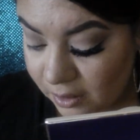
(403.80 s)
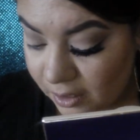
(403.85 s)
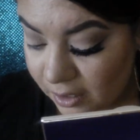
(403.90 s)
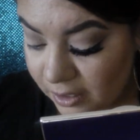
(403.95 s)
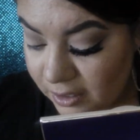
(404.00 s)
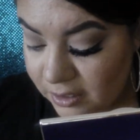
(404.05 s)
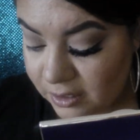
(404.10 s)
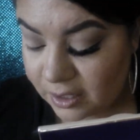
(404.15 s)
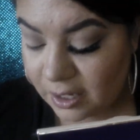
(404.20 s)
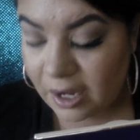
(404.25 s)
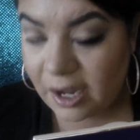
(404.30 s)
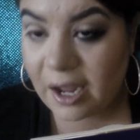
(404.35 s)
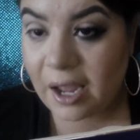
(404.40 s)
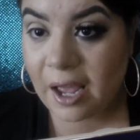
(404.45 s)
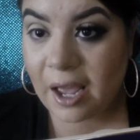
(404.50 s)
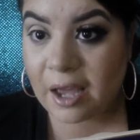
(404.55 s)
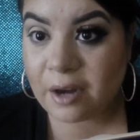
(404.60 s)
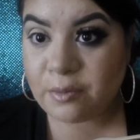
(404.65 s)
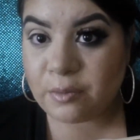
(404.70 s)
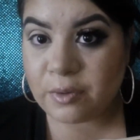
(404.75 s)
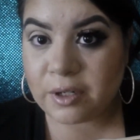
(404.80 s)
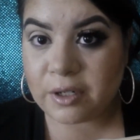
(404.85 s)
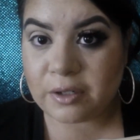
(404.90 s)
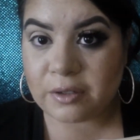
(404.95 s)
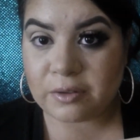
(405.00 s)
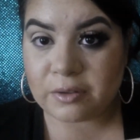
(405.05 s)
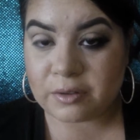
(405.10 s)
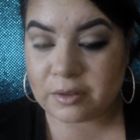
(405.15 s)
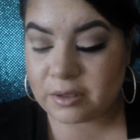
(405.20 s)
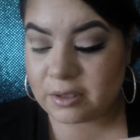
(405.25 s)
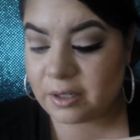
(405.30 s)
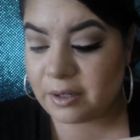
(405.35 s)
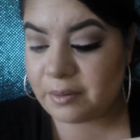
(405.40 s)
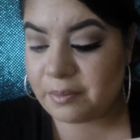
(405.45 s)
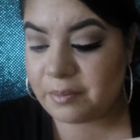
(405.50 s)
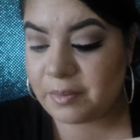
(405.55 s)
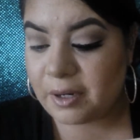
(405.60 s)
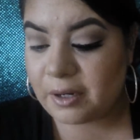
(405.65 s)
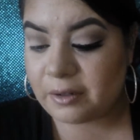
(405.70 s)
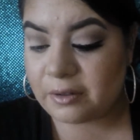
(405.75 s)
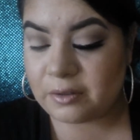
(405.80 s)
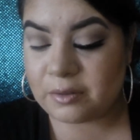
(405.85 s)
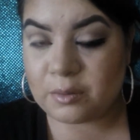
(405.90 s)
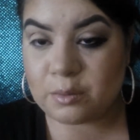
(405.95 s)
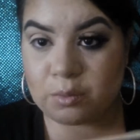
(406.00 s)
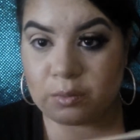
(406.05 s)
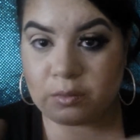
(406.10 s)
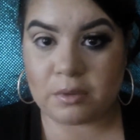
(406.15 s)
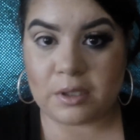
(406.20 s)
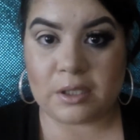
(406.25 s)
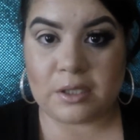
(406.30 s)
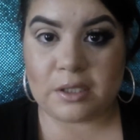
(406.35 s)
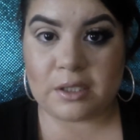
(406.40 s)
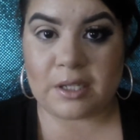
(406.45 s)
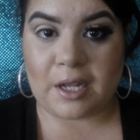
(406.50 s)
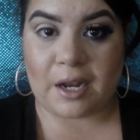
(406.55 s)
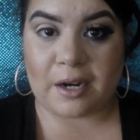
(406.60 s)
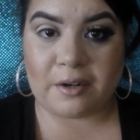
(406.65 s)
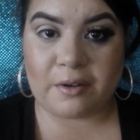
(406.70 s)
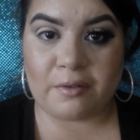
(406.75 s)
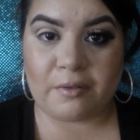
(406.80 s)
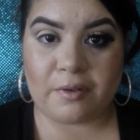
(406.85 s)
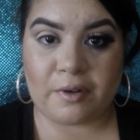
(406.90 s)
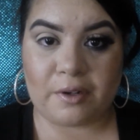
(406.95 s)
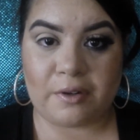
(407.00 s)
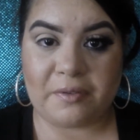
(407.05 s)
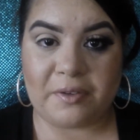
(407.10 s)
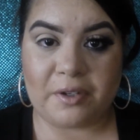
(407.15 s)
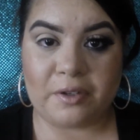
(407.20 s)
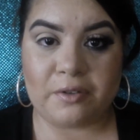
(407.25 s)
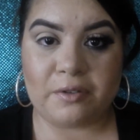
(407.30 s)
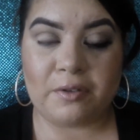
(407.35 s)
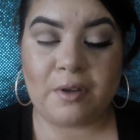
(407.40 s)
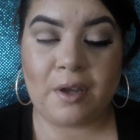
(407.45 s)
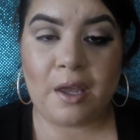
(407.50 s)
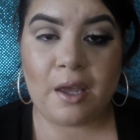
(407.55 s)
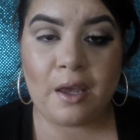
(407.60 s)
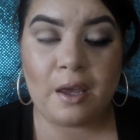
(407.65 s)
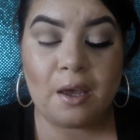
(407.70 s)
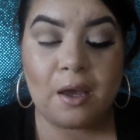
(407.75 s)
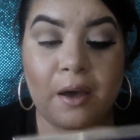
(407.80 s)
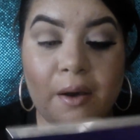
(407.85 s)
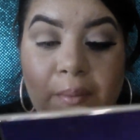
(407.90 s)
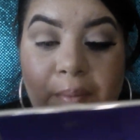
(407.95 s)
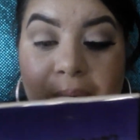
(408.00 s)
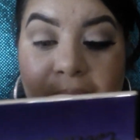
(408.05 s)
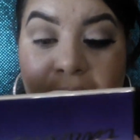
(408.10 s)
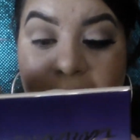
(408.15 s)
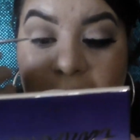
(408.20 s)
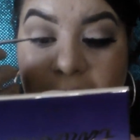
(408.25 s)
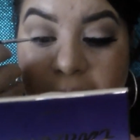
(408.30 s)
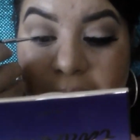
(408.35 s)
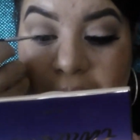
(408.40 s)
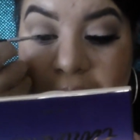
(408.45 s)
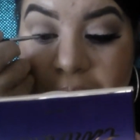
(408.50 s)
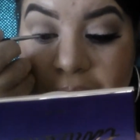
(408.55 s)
I had one of those mirrors that stand in front of you, but